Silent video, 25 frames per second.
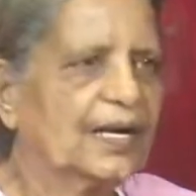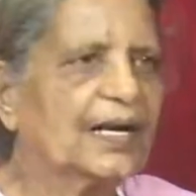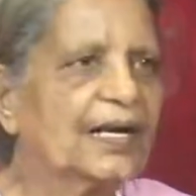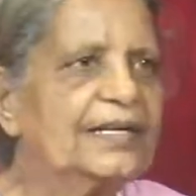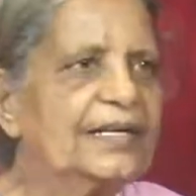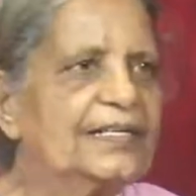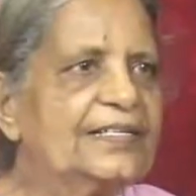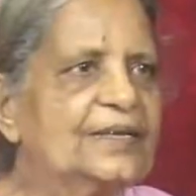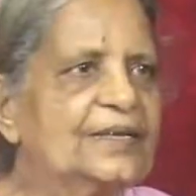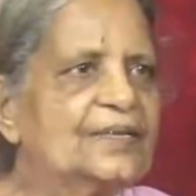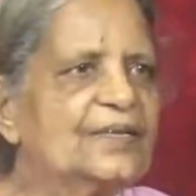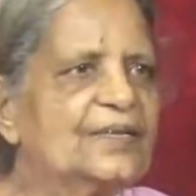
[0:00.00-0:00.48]

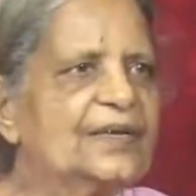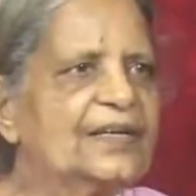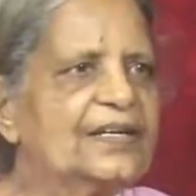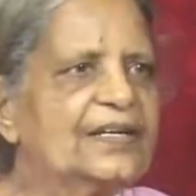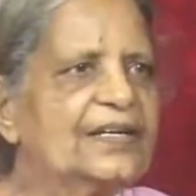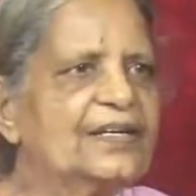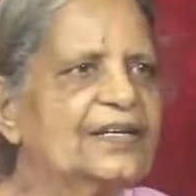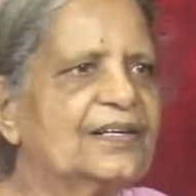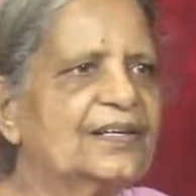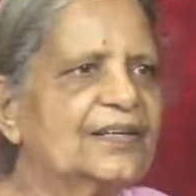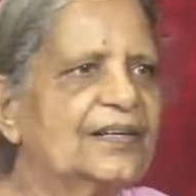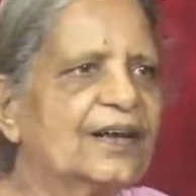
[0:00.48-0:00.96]

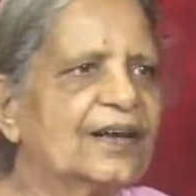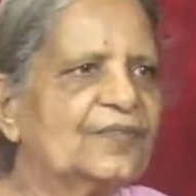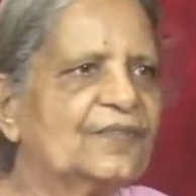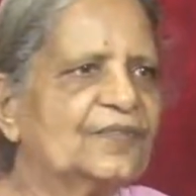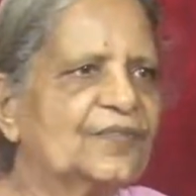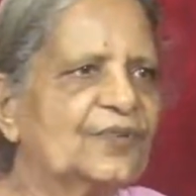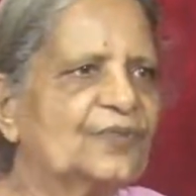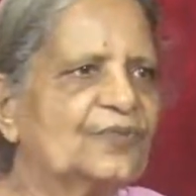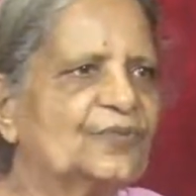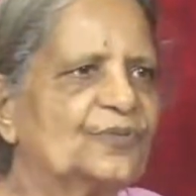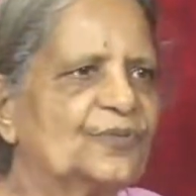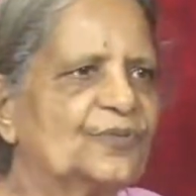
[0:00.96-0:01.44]
Ultimately,
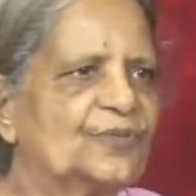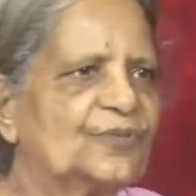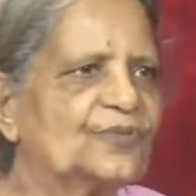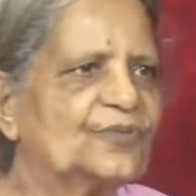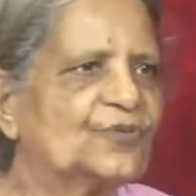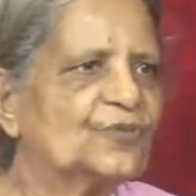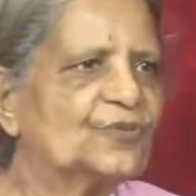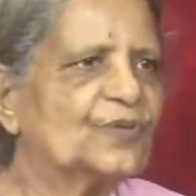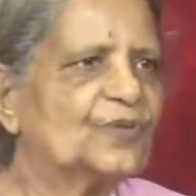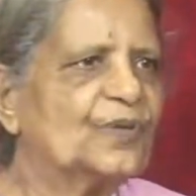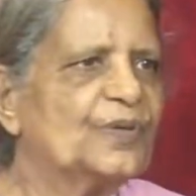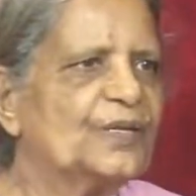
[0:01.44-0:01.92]
after doing
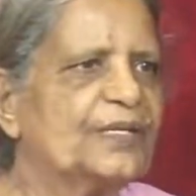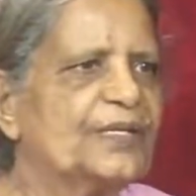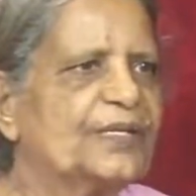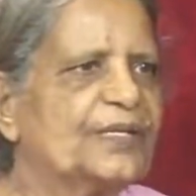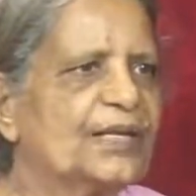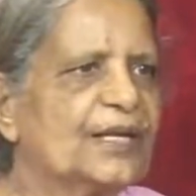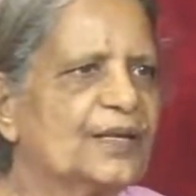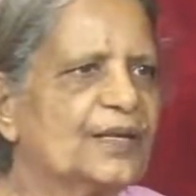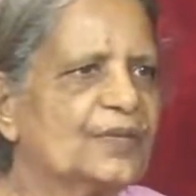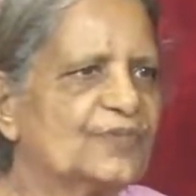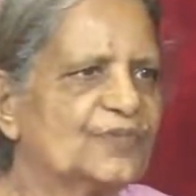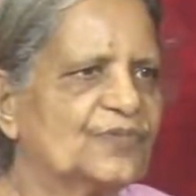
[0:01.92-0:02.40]
so many
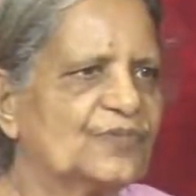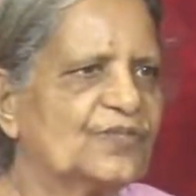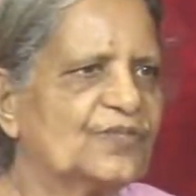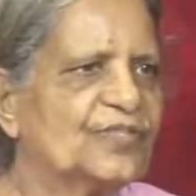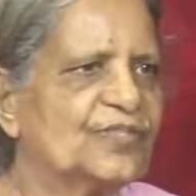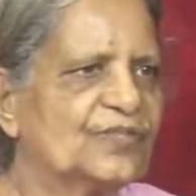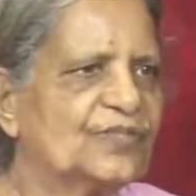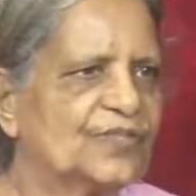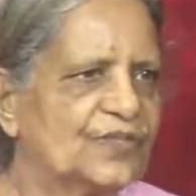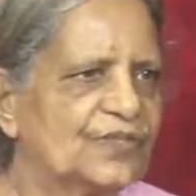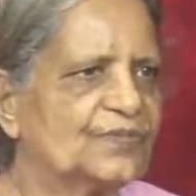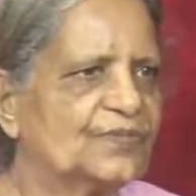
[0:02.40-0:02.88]
times
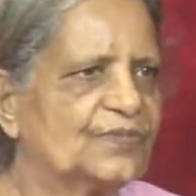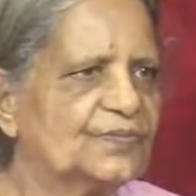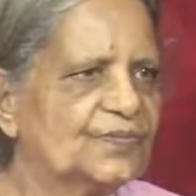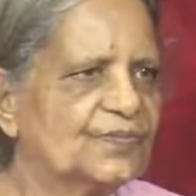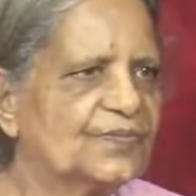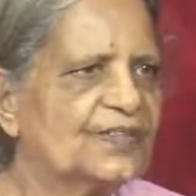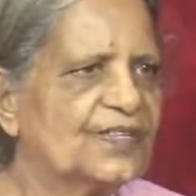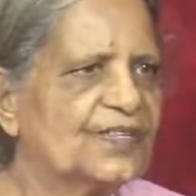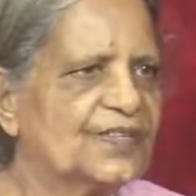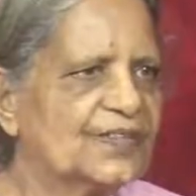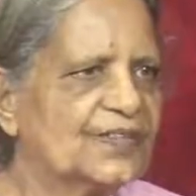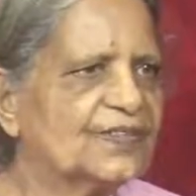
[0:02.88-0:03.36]
this
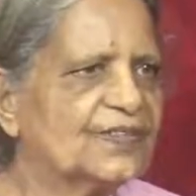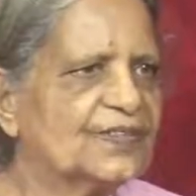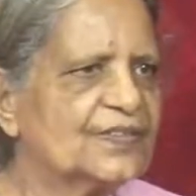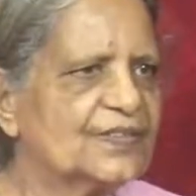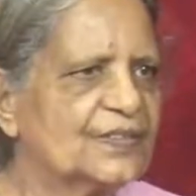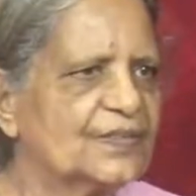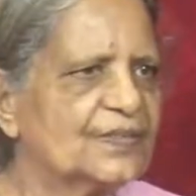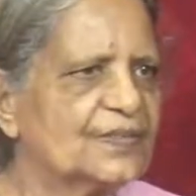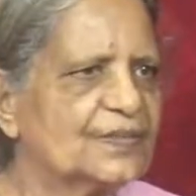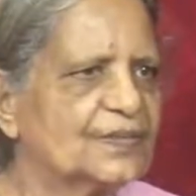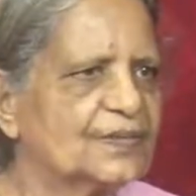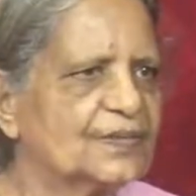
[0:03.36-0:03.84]

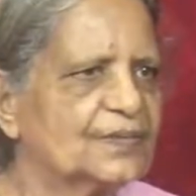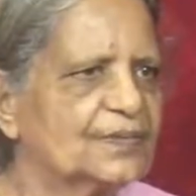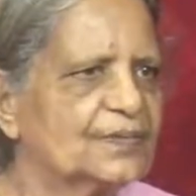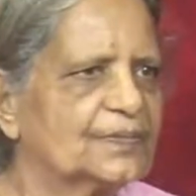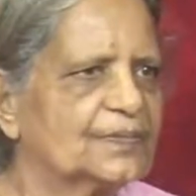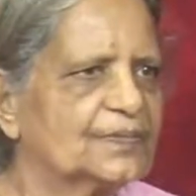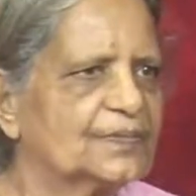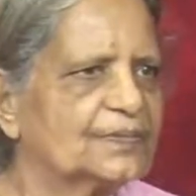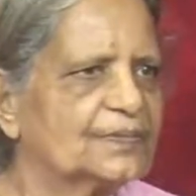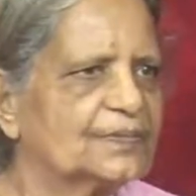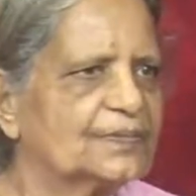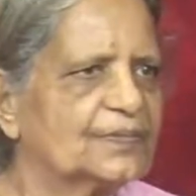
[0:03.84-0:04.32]
gesture,
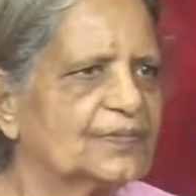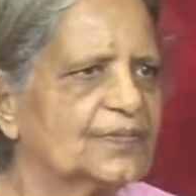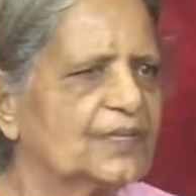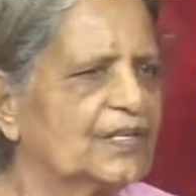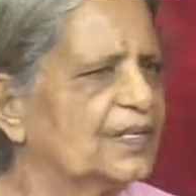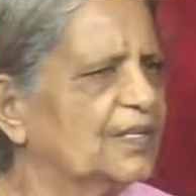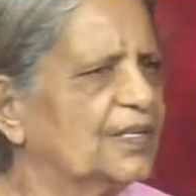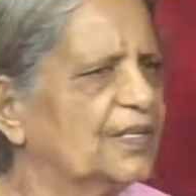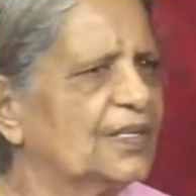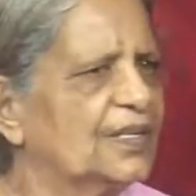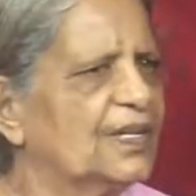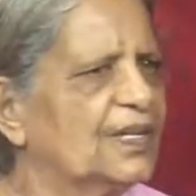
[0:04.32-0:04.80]

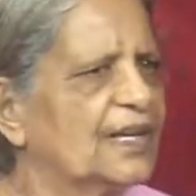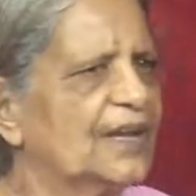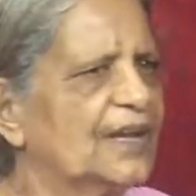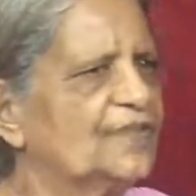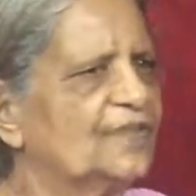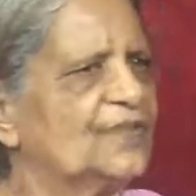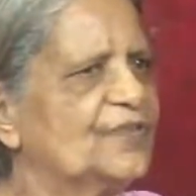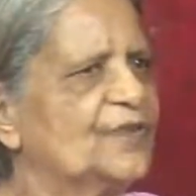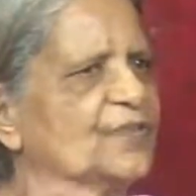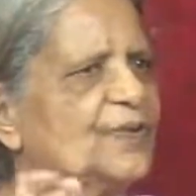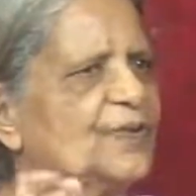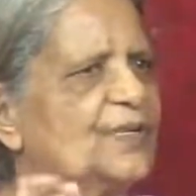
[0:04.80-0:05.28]
he
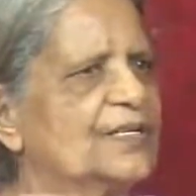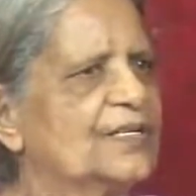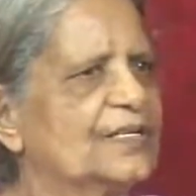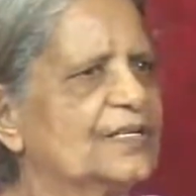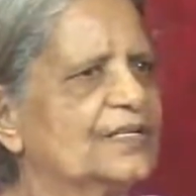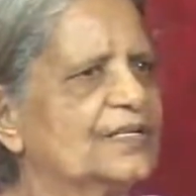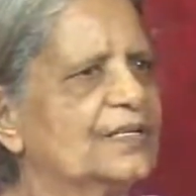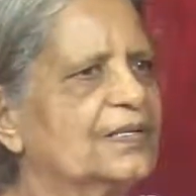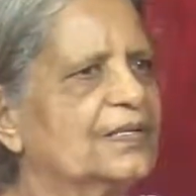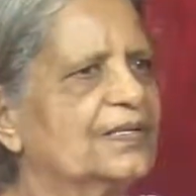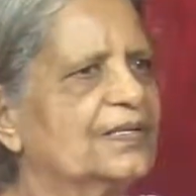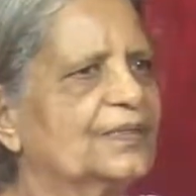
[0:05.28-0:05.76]
left
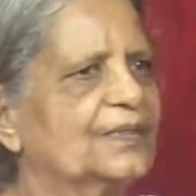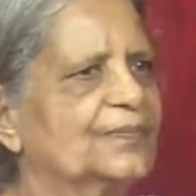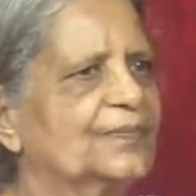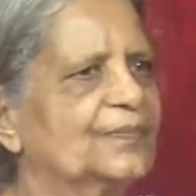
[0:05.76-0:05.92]
immediately.